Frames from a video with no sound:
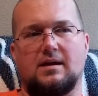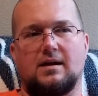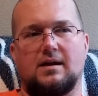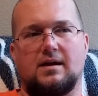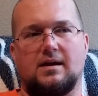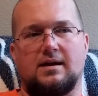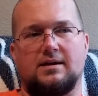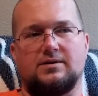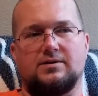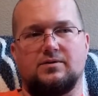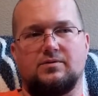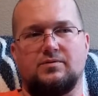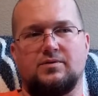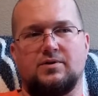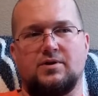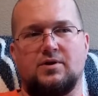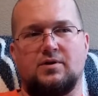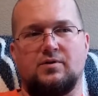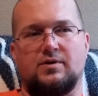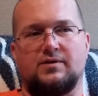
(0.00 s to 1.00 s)
I don't
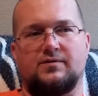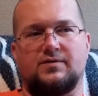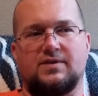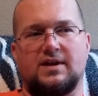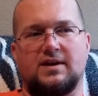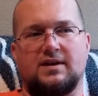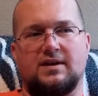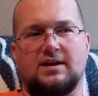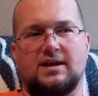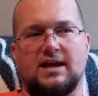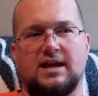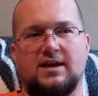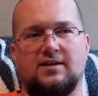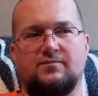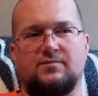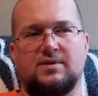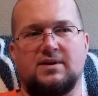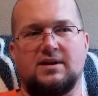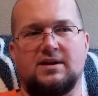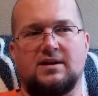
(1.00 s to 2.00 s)
know if they gave
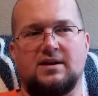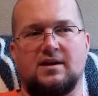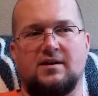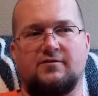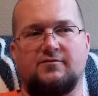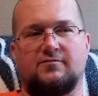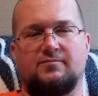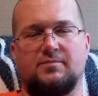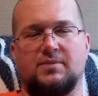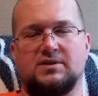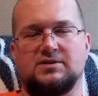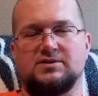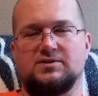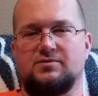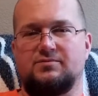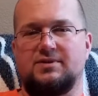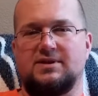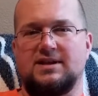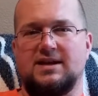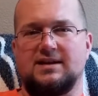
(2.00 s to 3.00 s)
me enough muscle
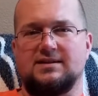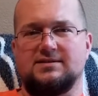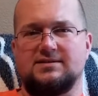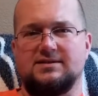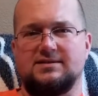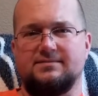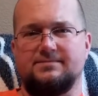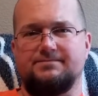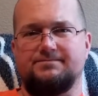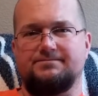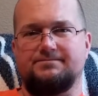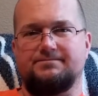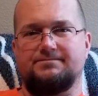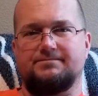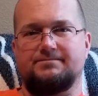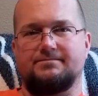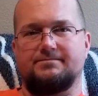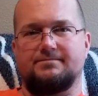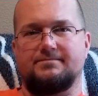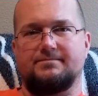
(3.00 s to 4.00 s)
relaxant,
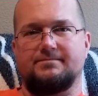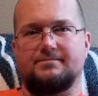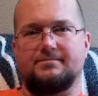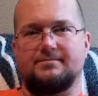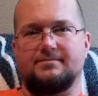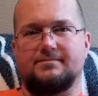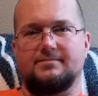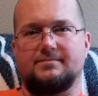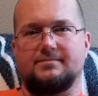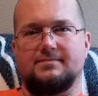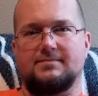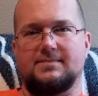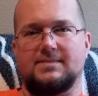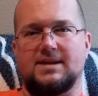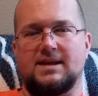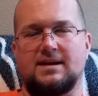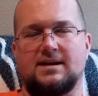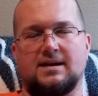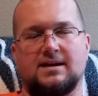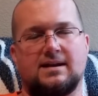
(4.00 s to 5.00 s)

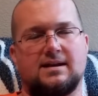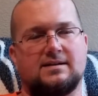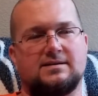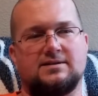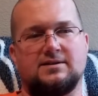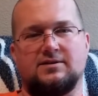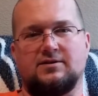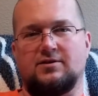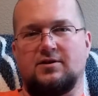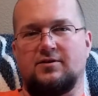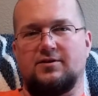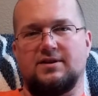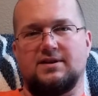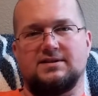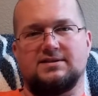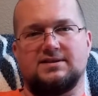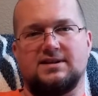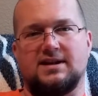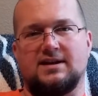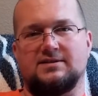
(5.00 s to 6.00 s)
and I can't tell you all the
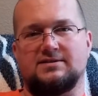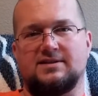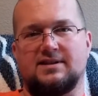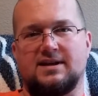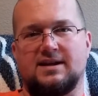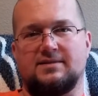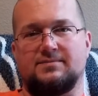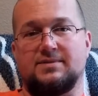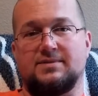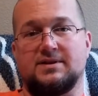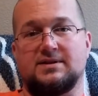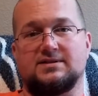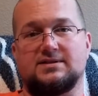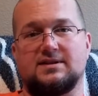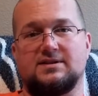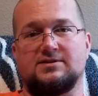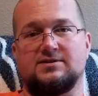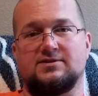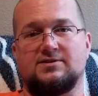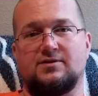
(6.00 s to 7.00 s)
ins and outs of that because I
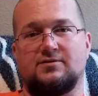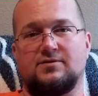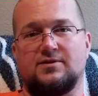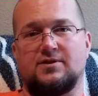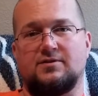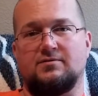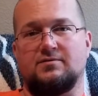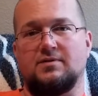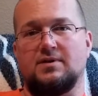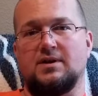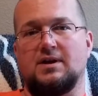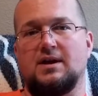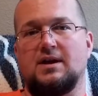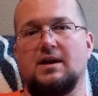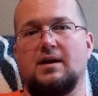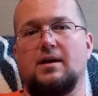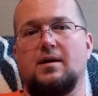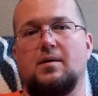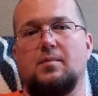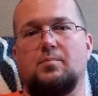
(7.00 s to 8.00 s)
just don't know.
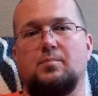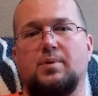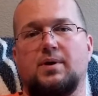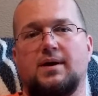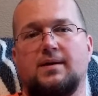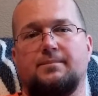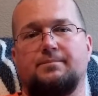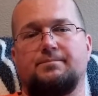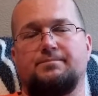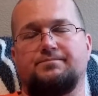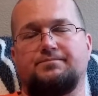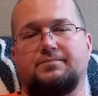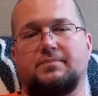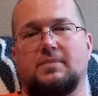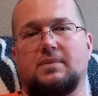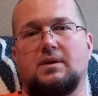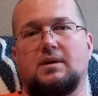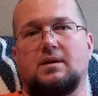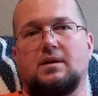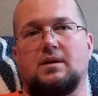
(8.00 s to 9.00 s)
But
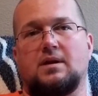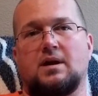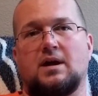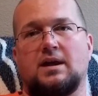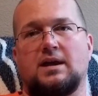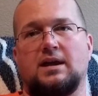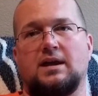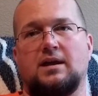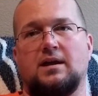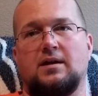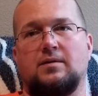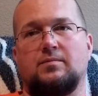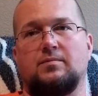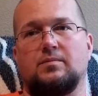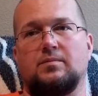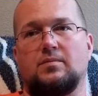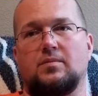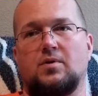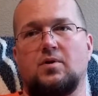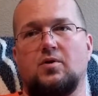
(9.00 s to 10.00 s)
I
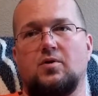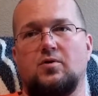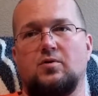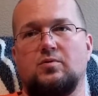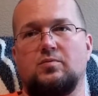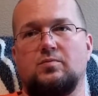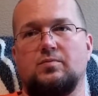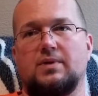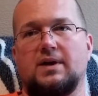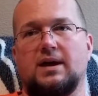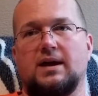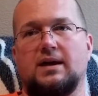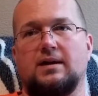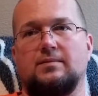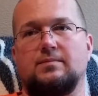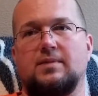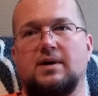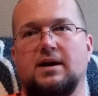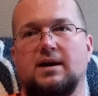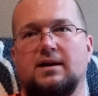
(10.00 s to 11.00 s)
came home
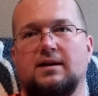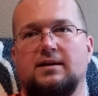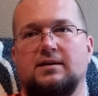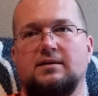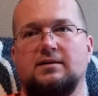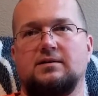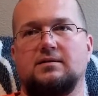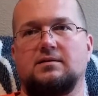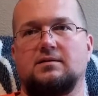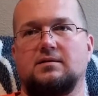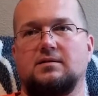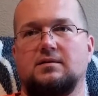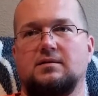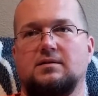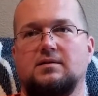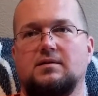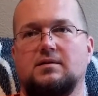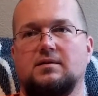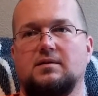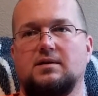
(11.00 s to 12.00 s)
and my
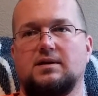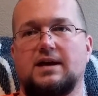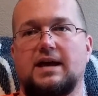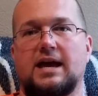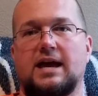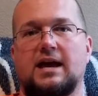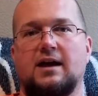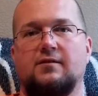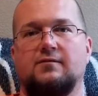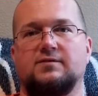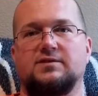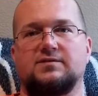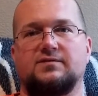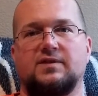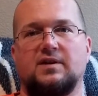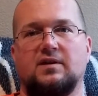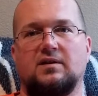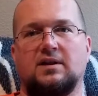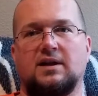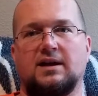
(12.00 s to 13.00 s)
calves
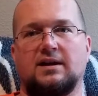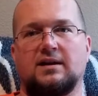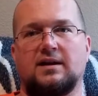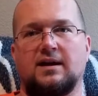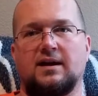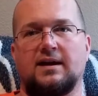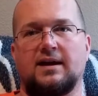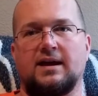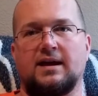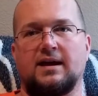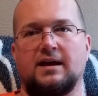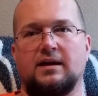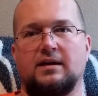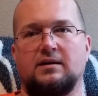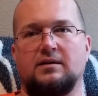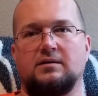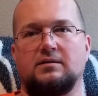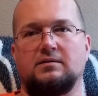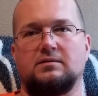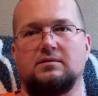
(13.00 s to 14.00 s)
felt like I
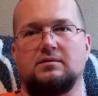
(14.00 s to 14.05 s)
had